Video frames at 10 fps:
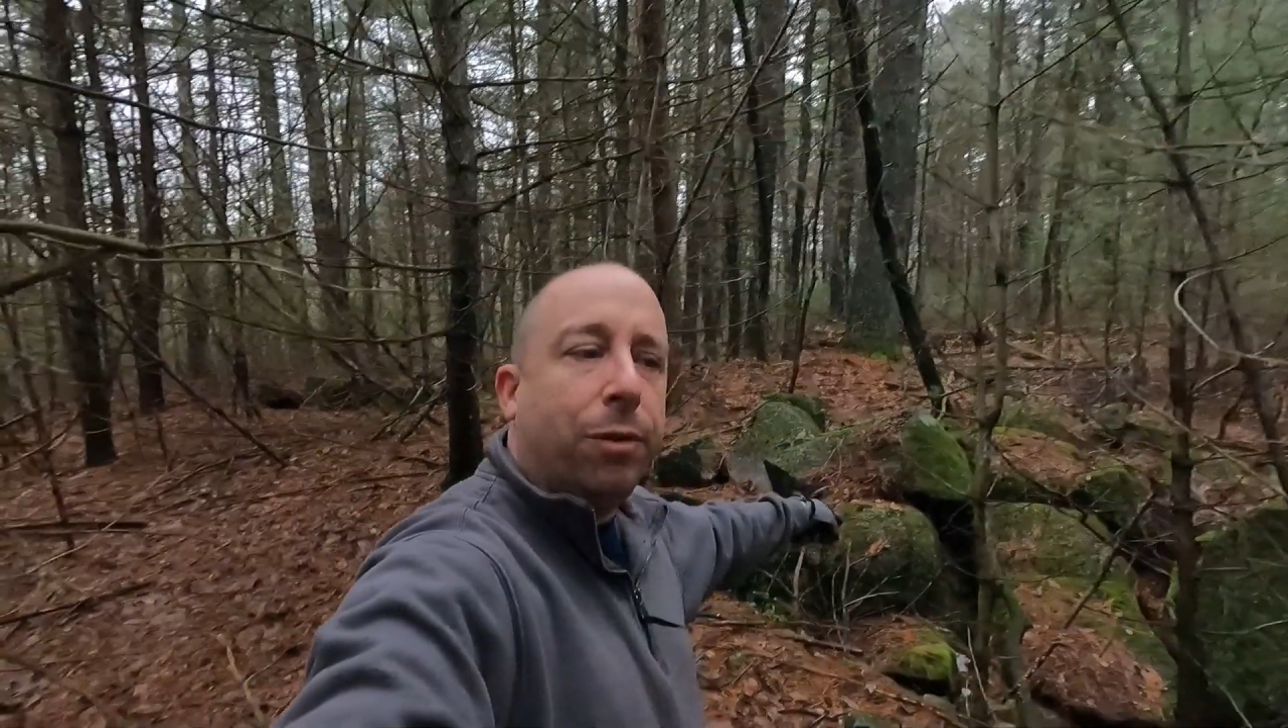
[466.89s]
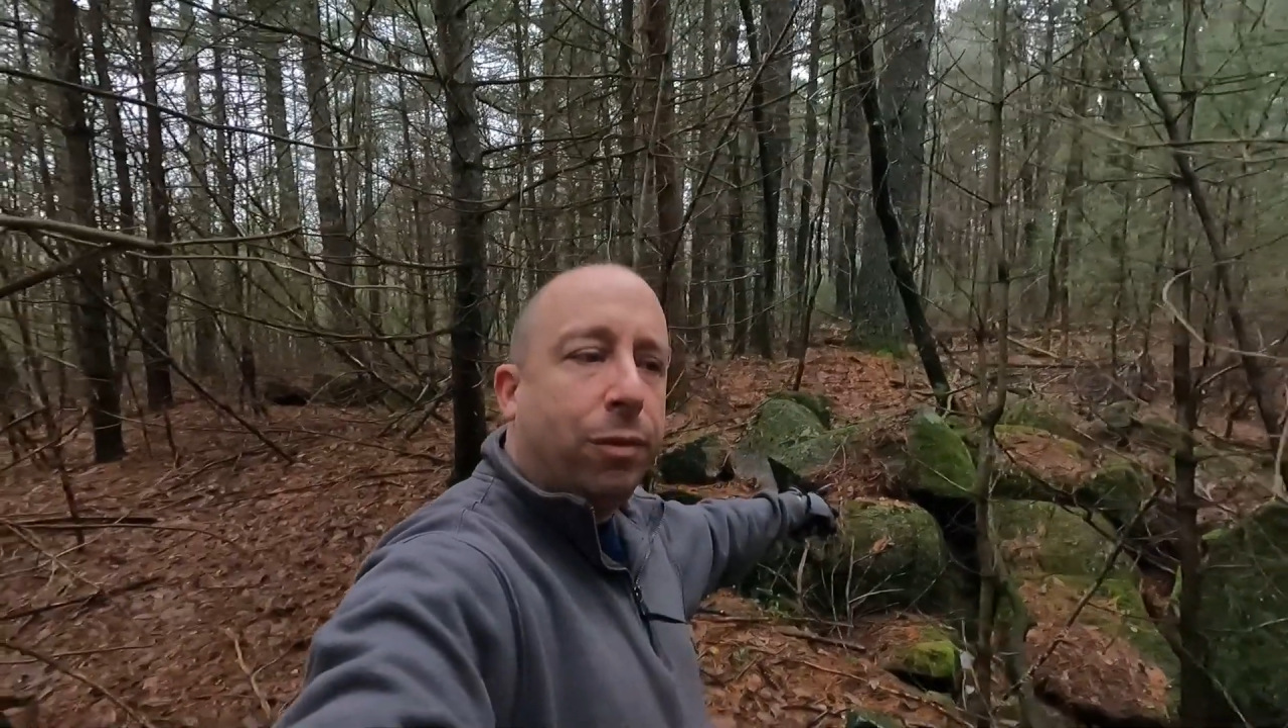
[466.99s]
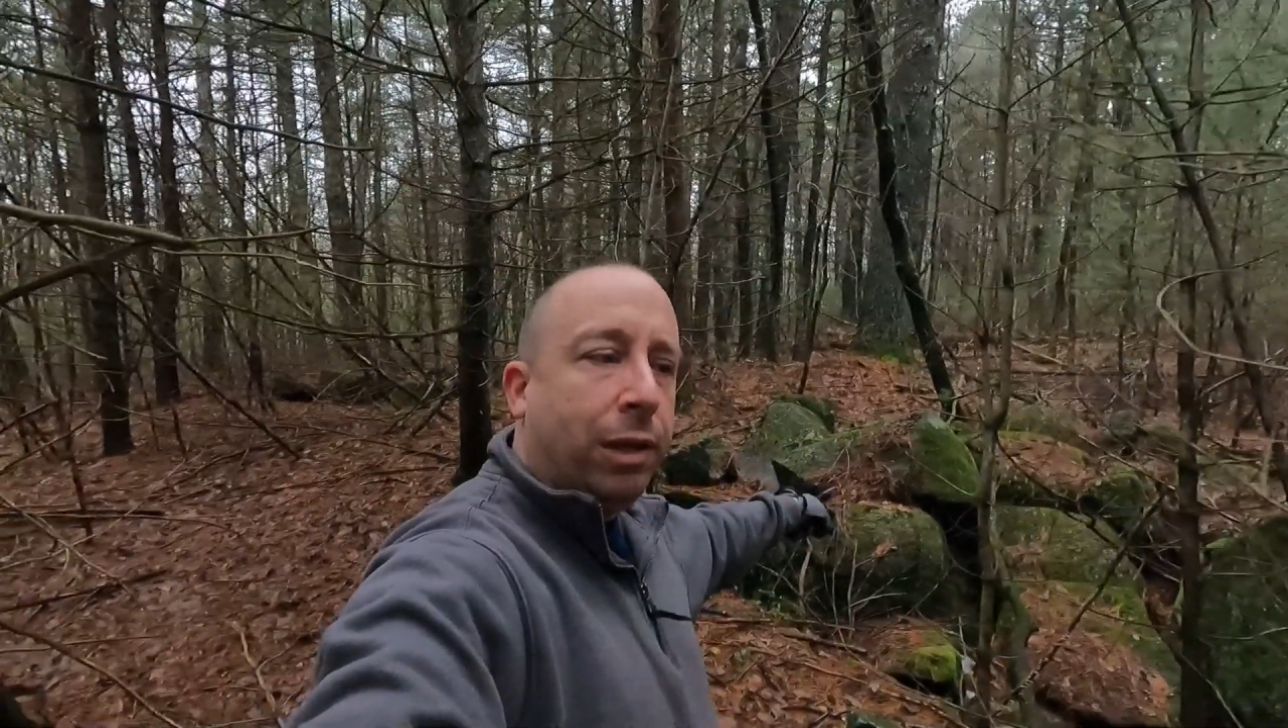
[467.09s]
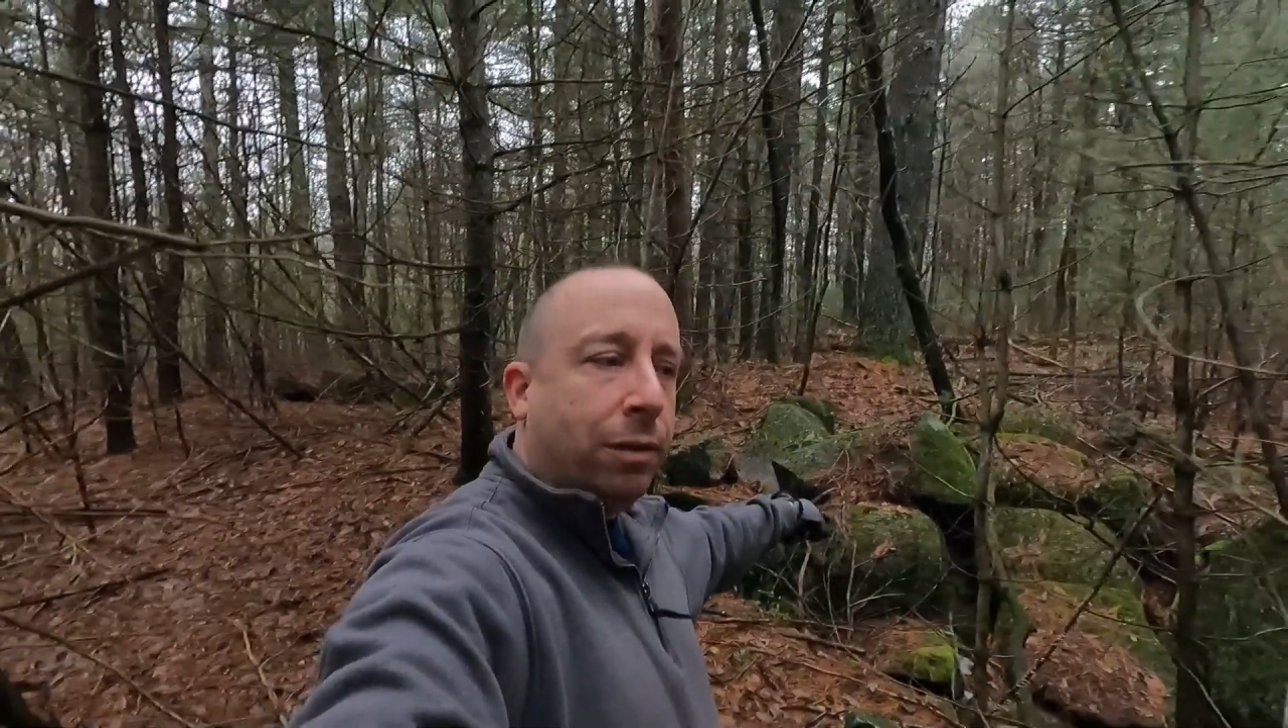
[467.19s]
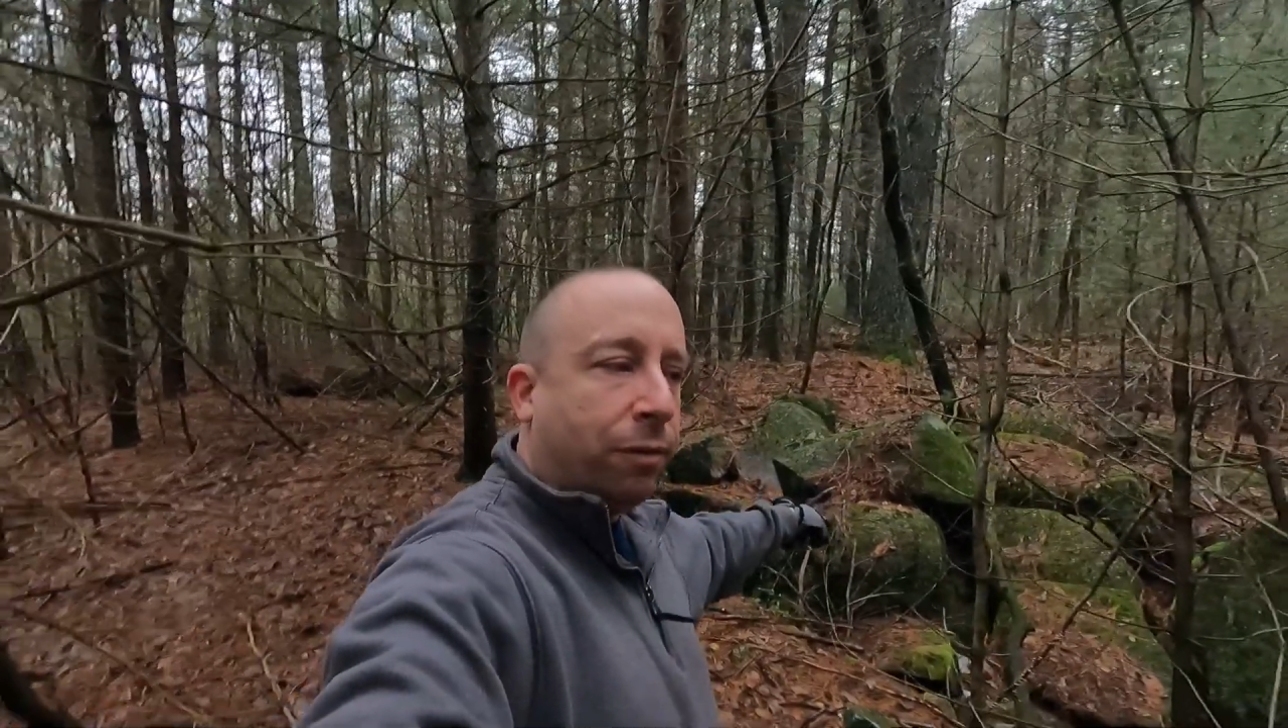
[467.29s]

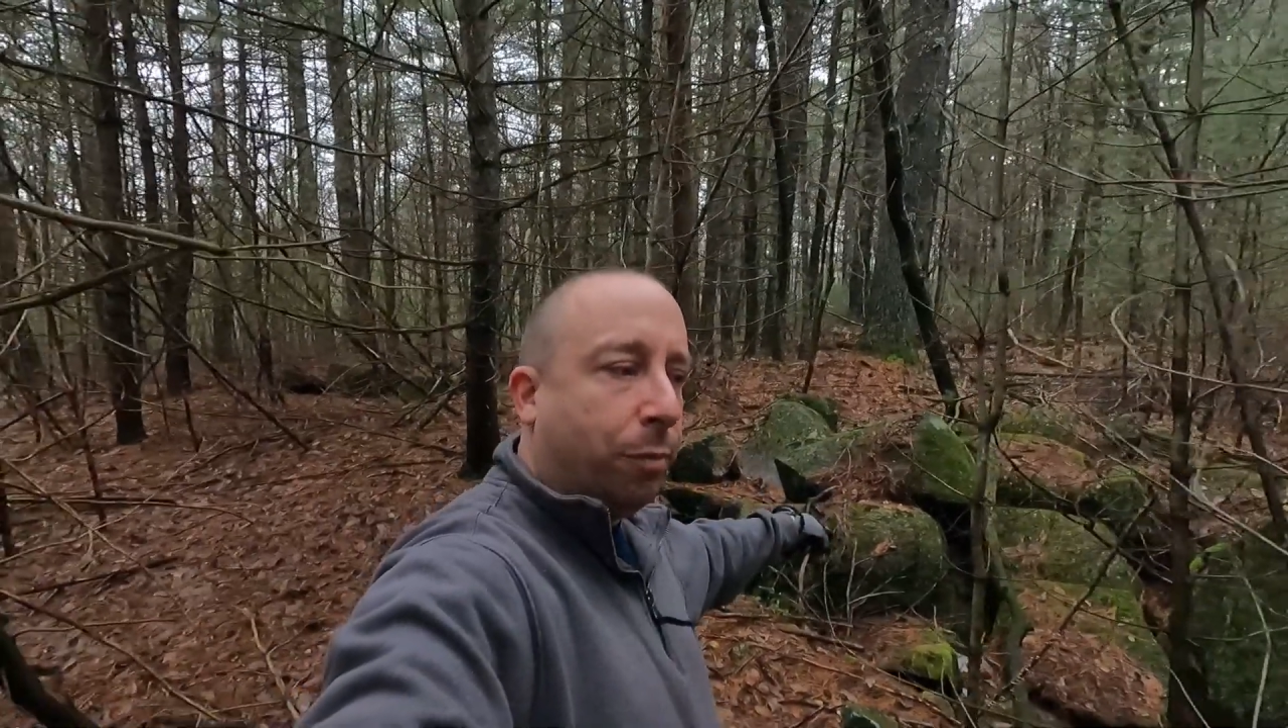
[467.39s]
between those